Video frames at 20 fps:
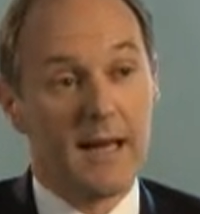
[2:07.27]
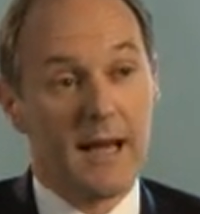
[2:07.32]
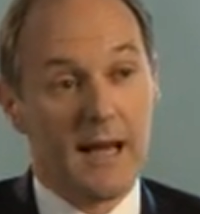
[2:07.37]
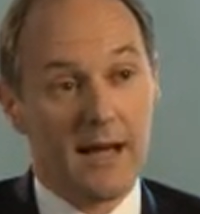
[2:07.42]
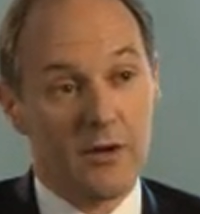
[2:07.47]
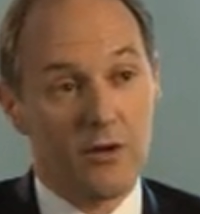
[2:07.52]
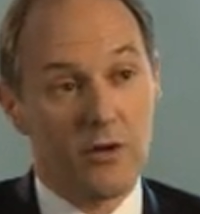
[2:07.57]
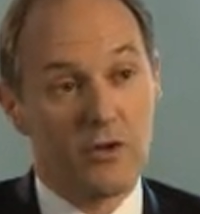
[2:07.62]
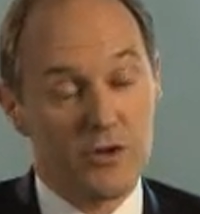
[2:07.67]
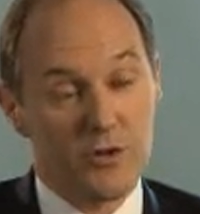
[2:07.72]

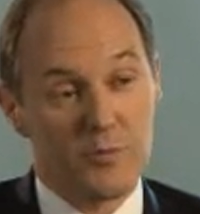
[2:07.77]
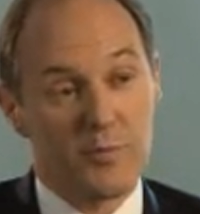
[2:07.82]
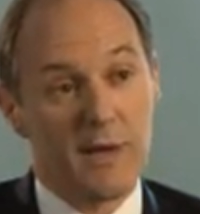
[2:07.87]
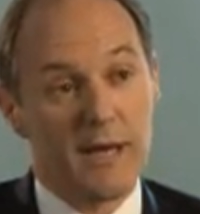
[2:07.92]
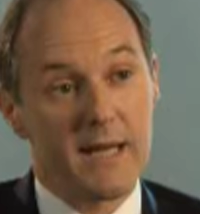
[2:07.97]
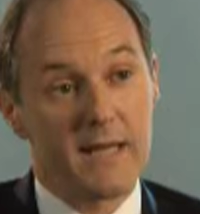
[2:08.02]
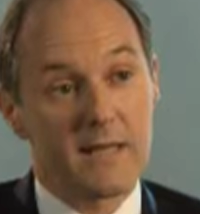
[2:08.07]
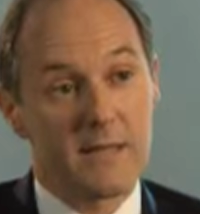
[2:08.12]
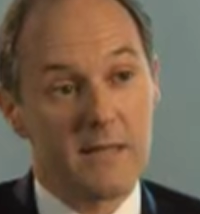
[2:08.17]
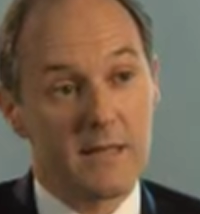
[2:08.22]
Our cost
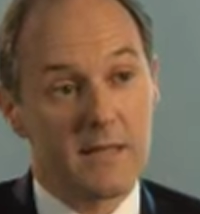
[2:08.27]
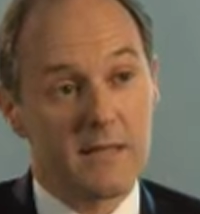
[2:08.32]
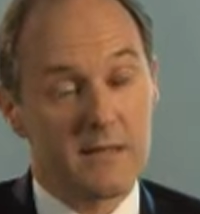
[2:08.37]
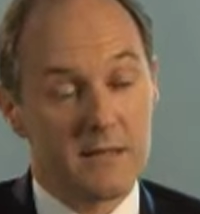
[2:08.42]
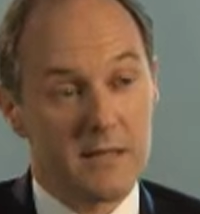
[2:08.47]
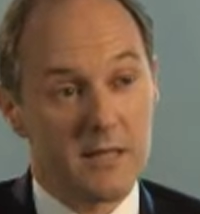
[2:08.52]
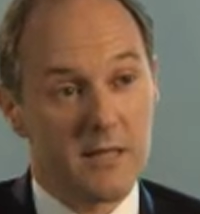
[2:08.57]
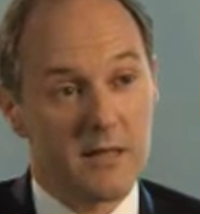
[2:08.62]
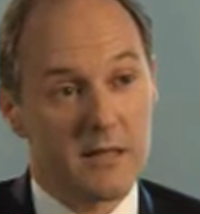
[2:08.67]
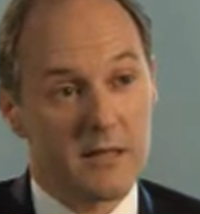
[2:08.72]
base
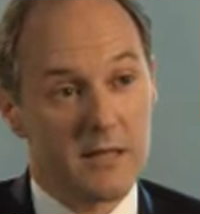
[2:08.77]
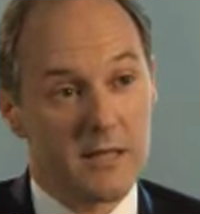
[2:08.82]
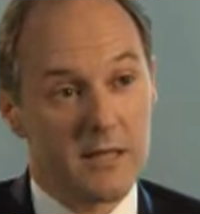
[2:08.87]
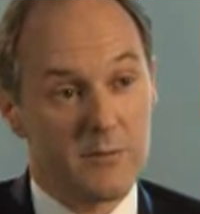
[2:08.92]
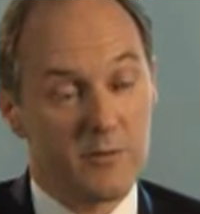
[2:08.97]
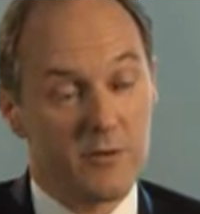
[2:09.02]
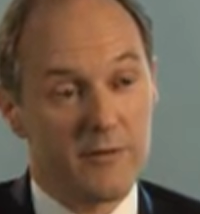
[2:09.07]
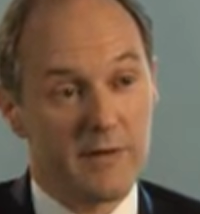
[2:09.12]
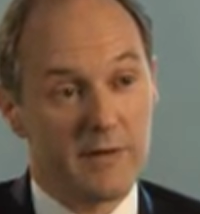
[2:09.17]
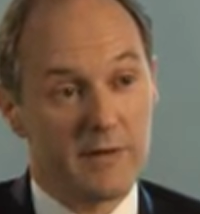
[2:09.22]
is
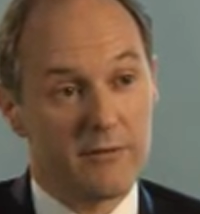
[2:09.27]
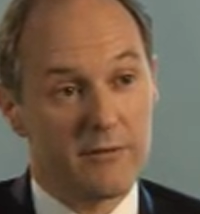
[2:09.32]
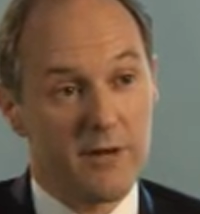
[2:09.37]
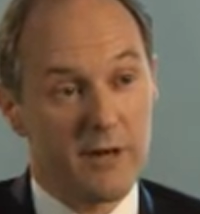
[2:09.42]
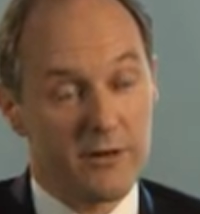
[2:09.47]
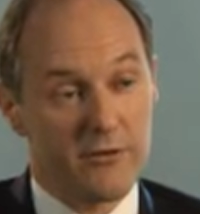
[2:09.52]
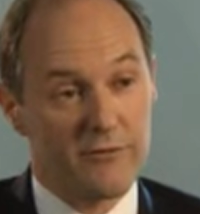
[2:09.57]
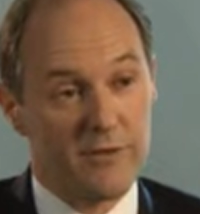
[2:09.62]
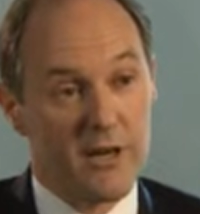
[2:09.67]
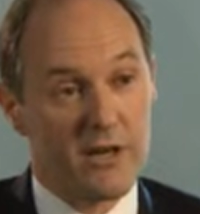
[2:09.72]
moving in the
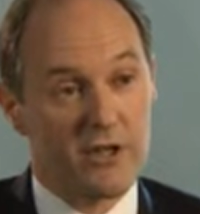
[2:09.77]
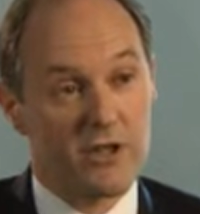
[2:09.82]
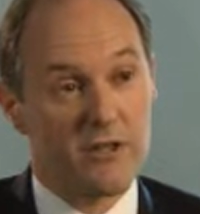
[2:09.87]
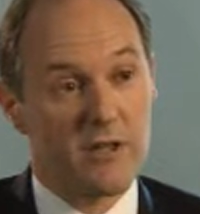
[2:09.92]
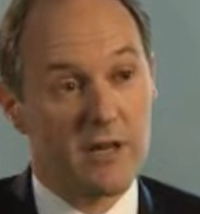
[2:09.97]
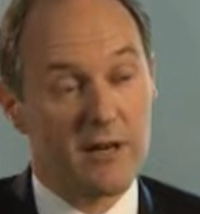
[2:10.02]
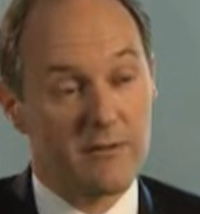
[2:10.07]
right direction.